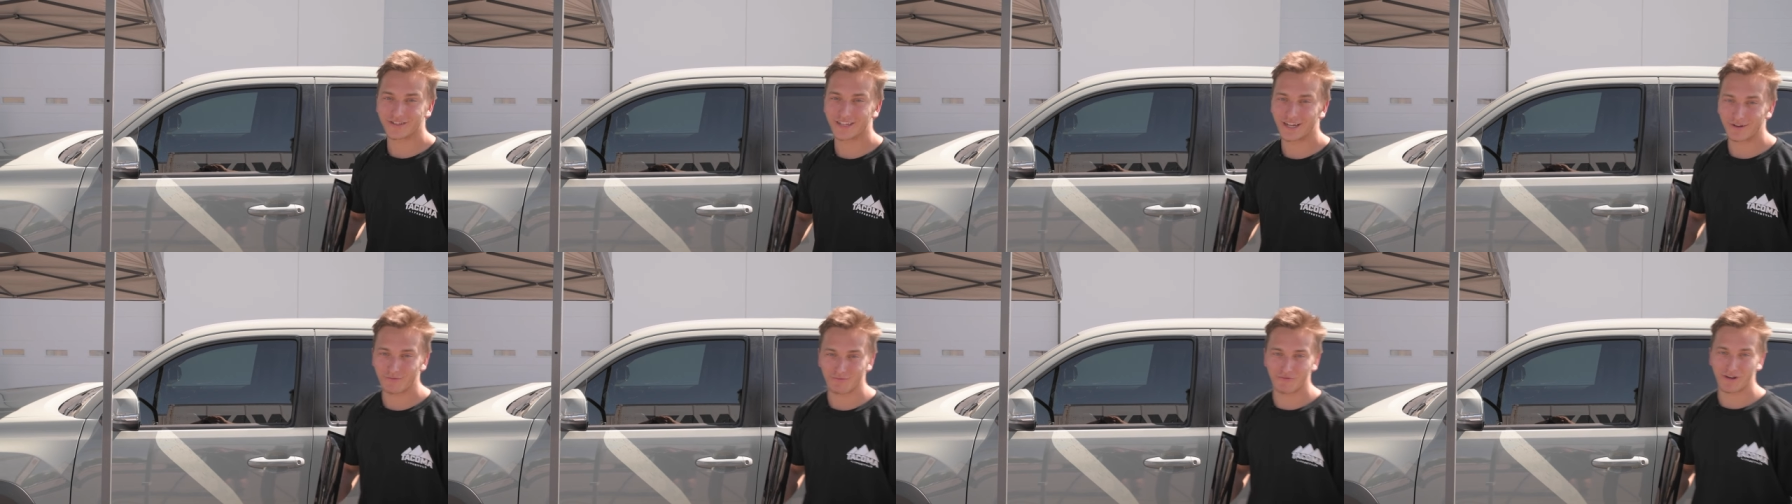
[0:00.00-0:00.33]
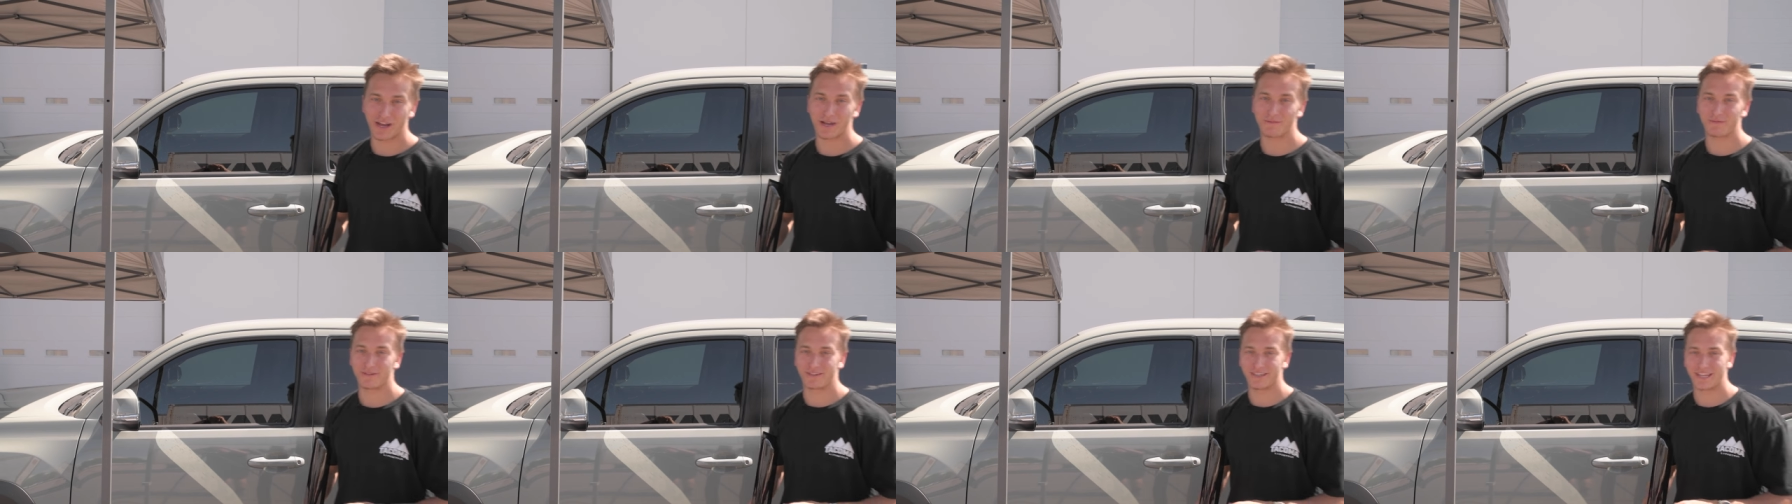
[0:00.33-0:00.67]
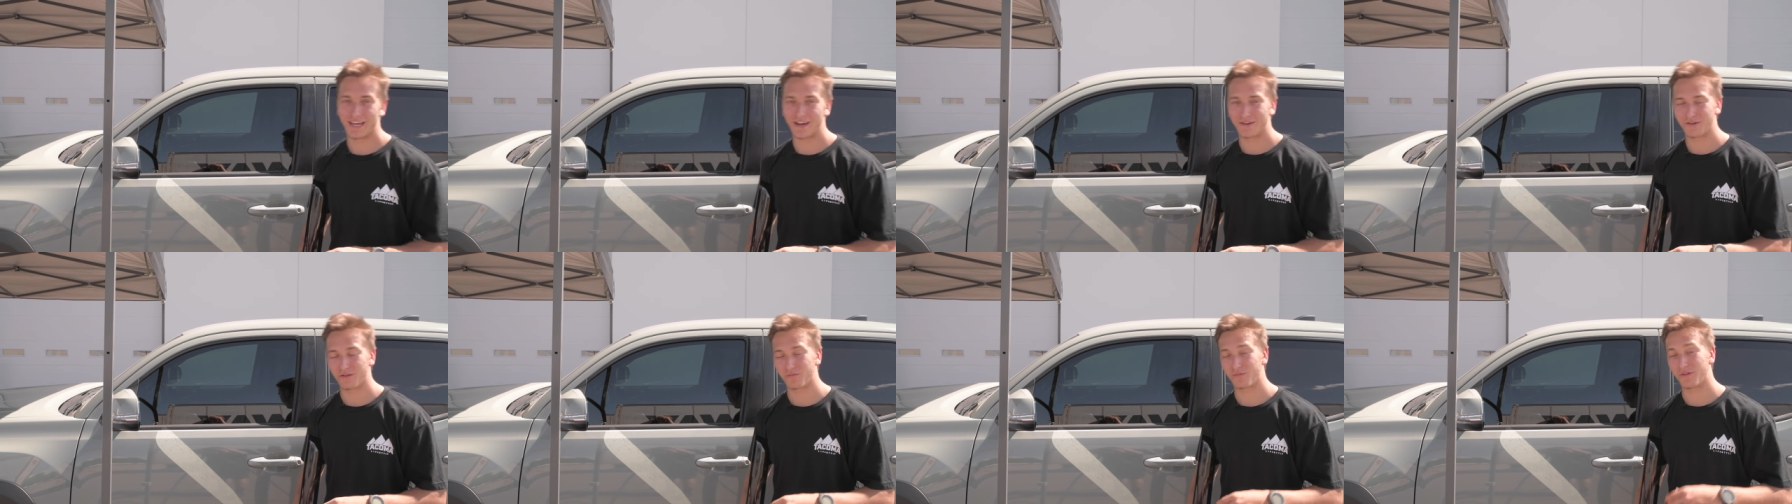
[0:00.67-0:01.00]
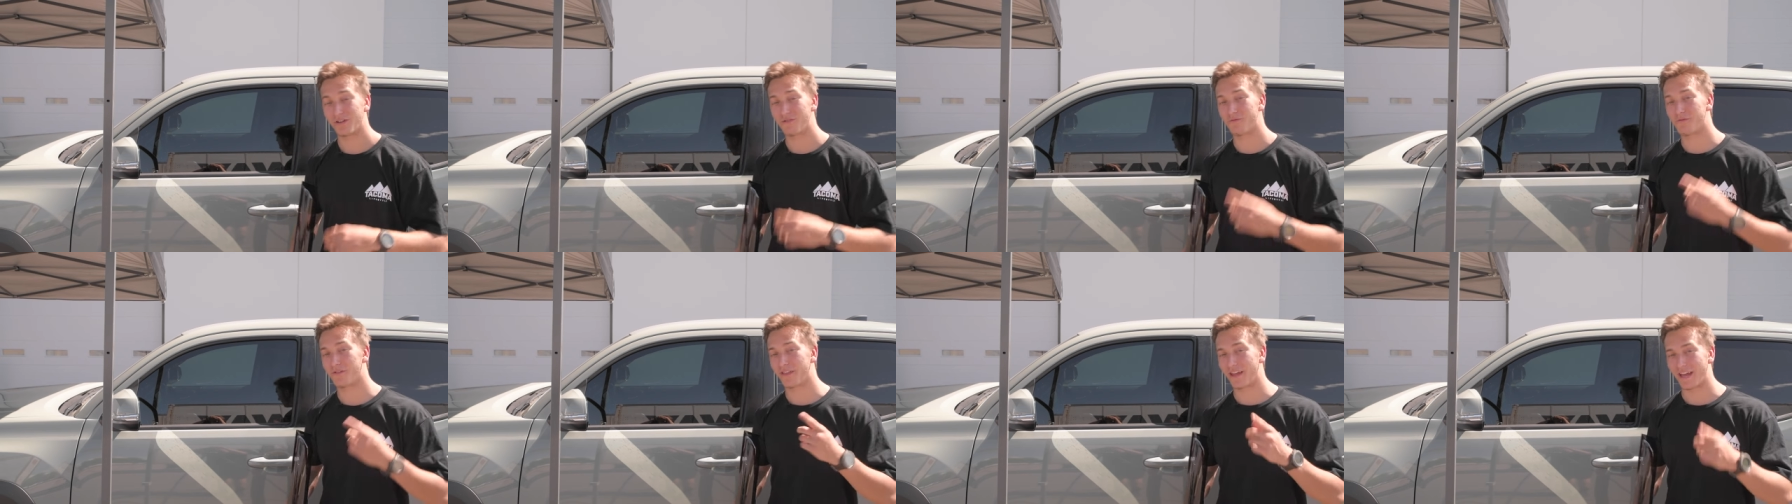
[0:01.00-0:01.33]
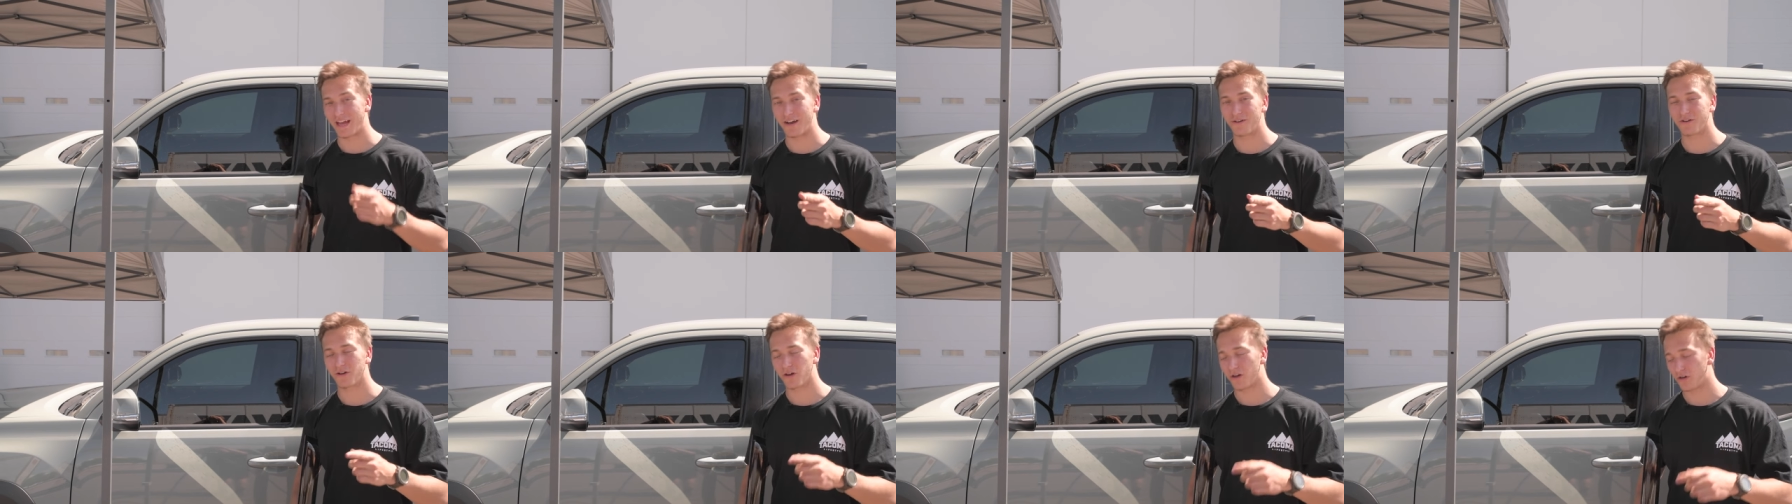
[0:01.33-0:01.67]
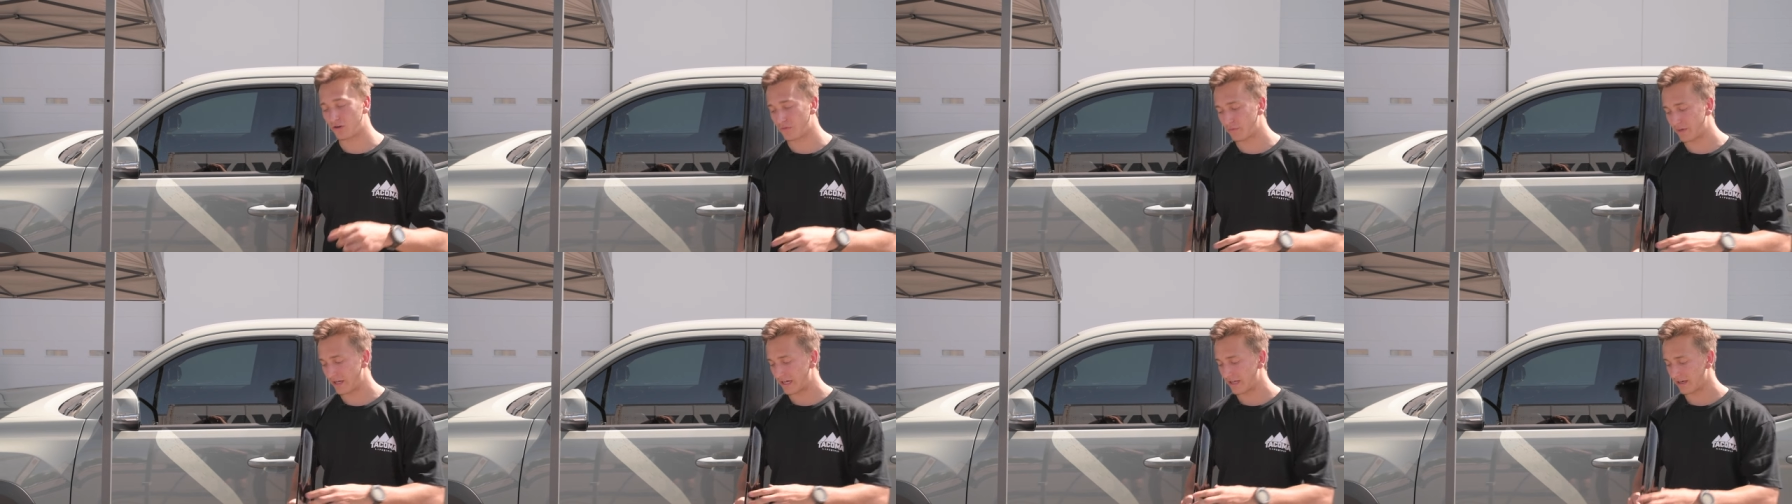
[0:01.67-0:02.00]
side wiped down completely with that
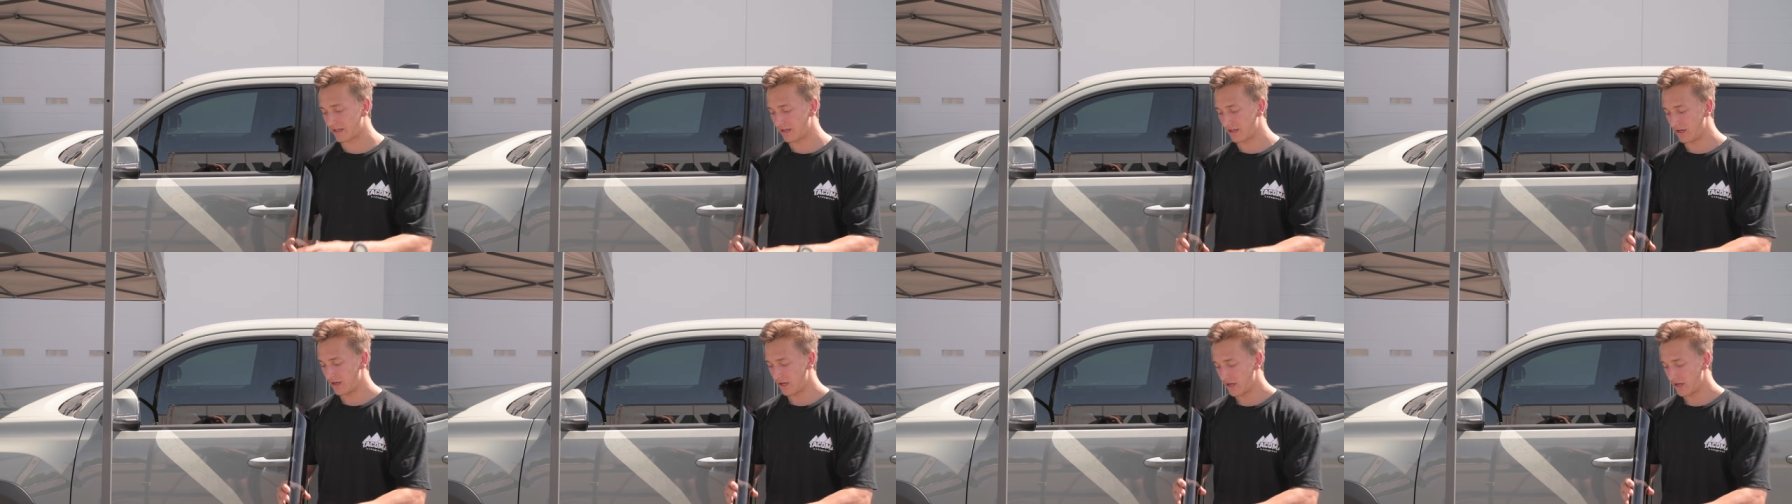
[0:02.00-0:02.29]
alcohol pad,